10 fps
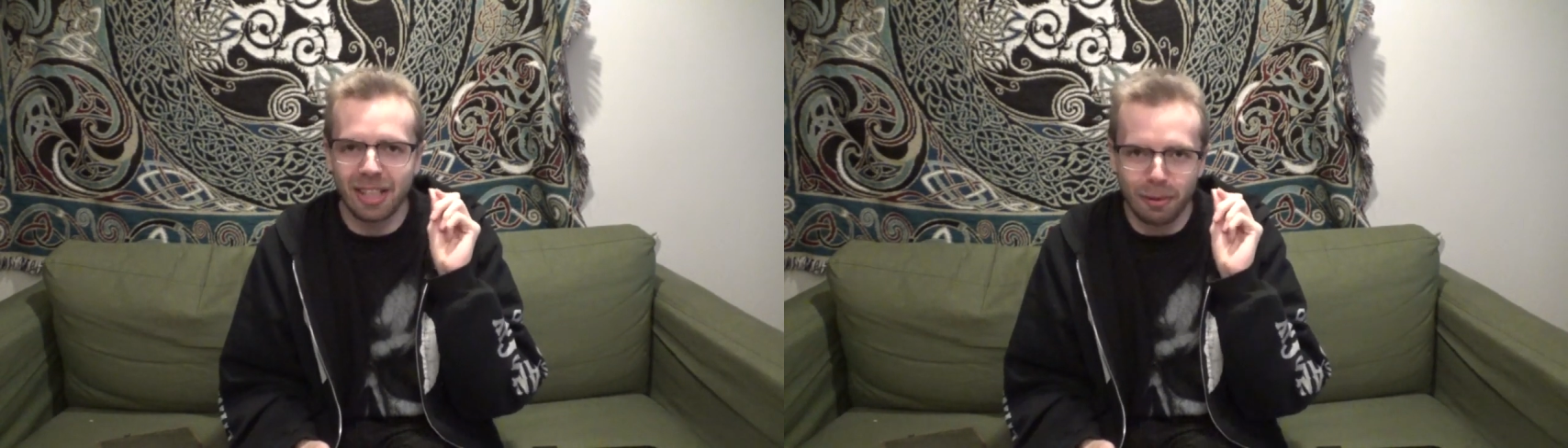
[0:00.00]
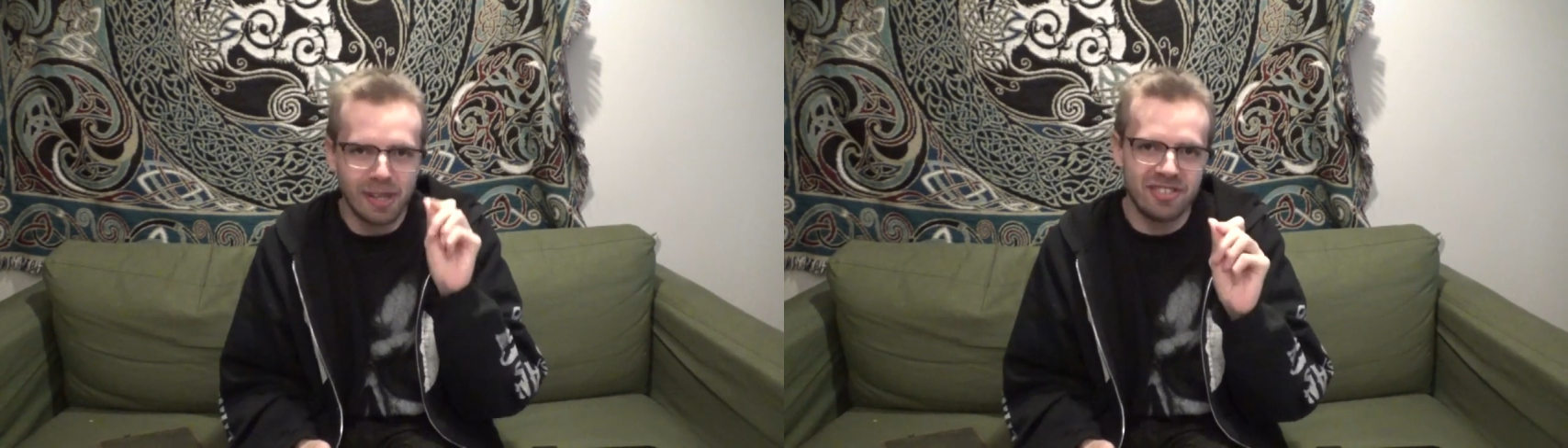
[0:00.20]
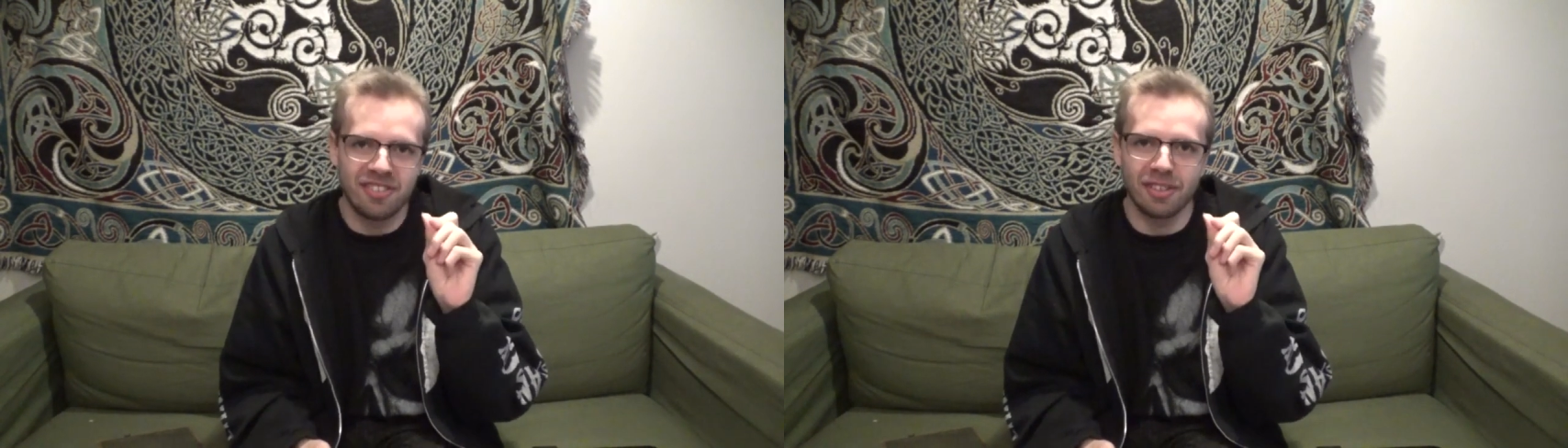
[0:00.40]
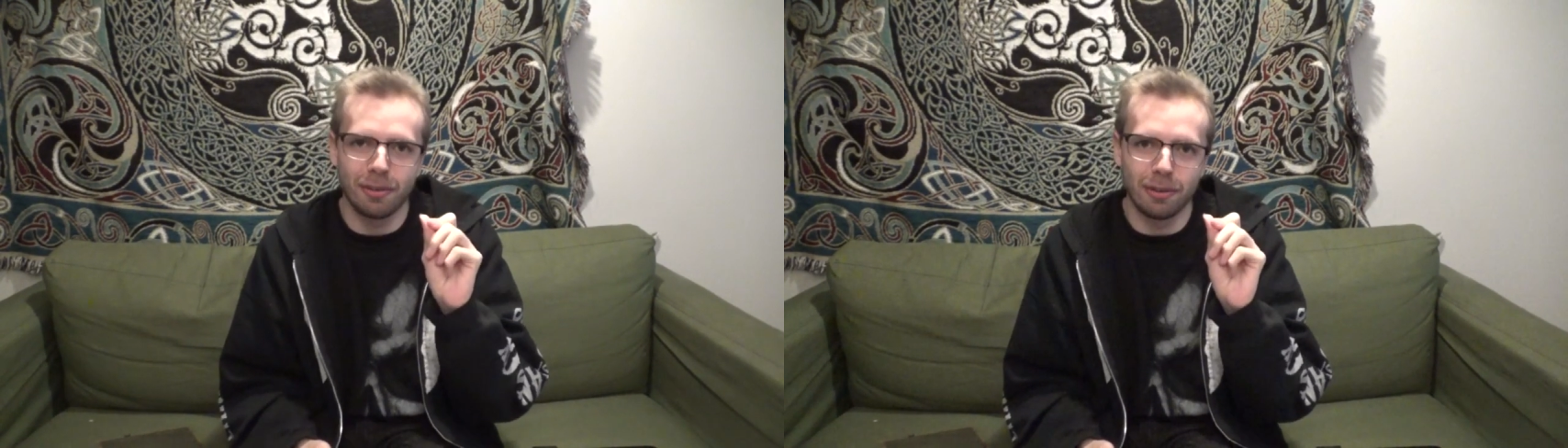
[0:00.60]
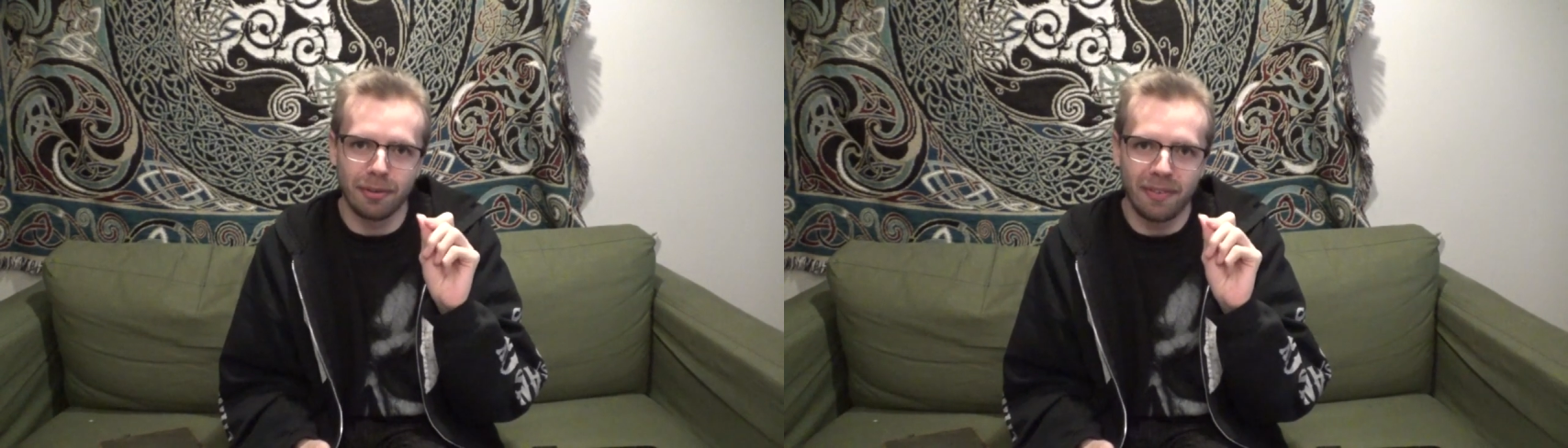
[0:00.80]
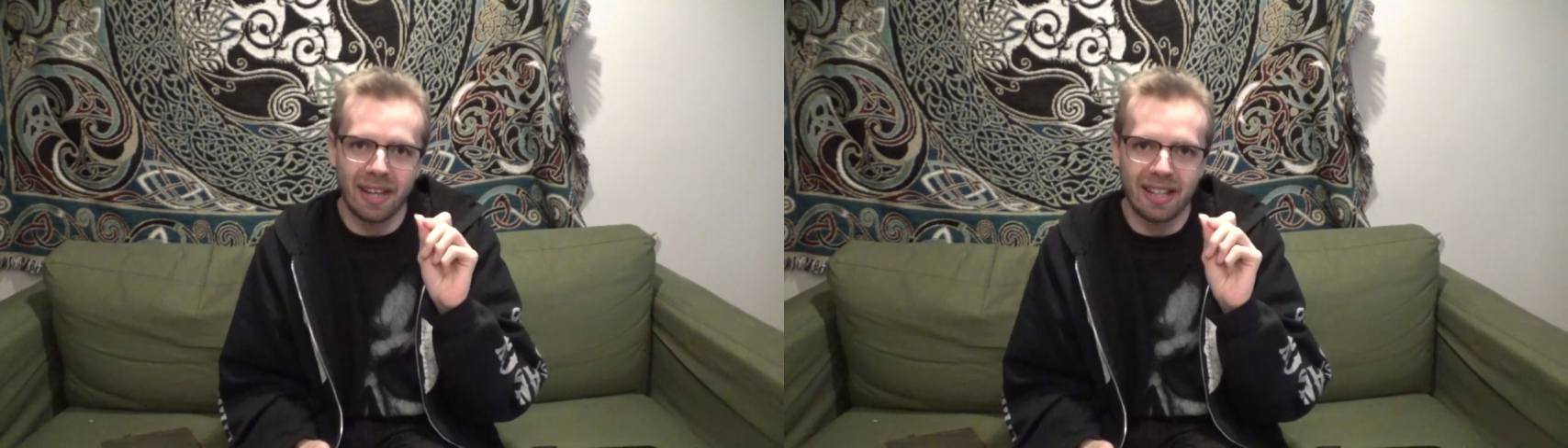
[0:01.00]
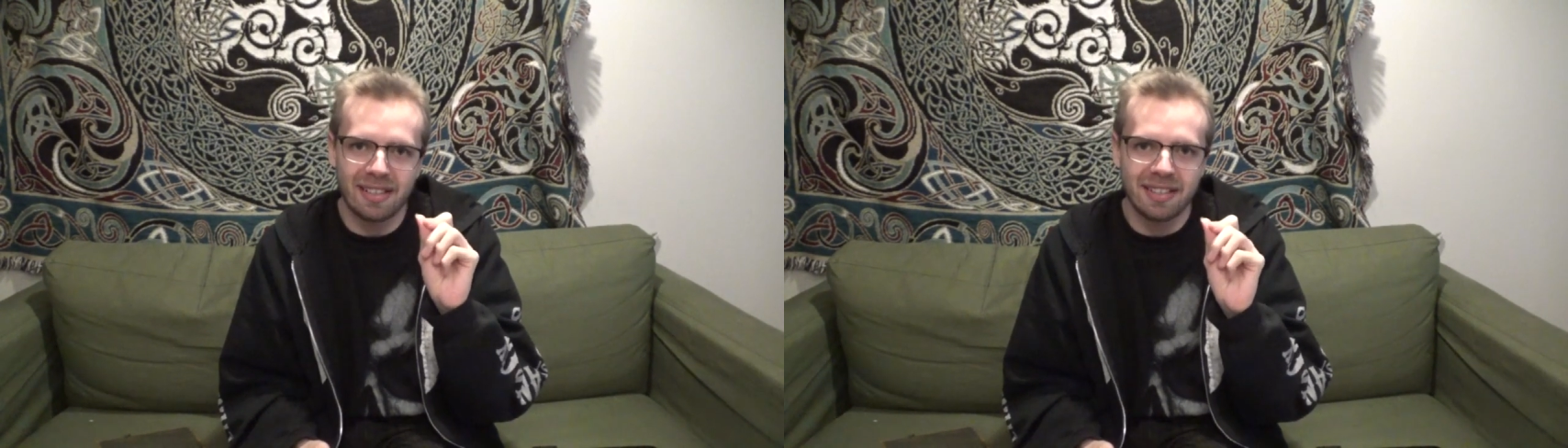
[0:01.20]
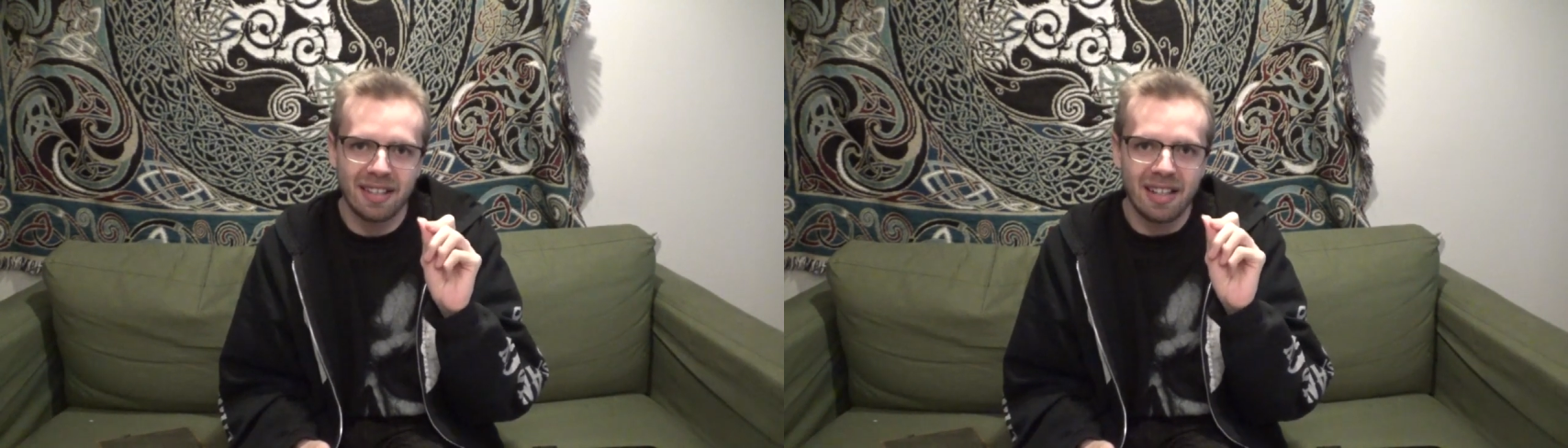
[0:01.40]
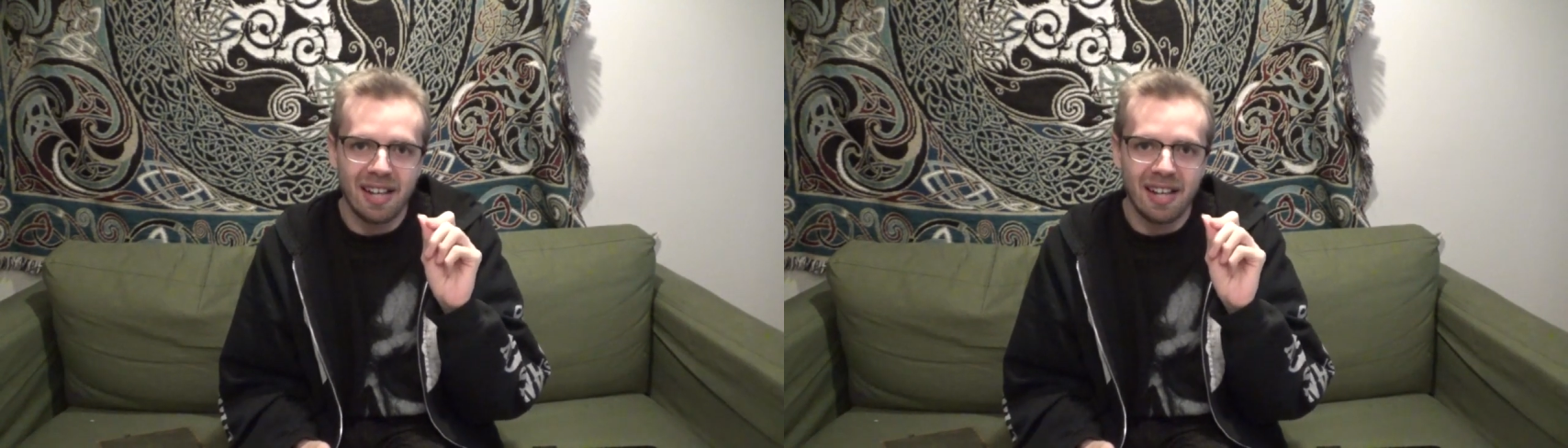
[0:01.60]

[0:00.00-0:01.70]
question all of that.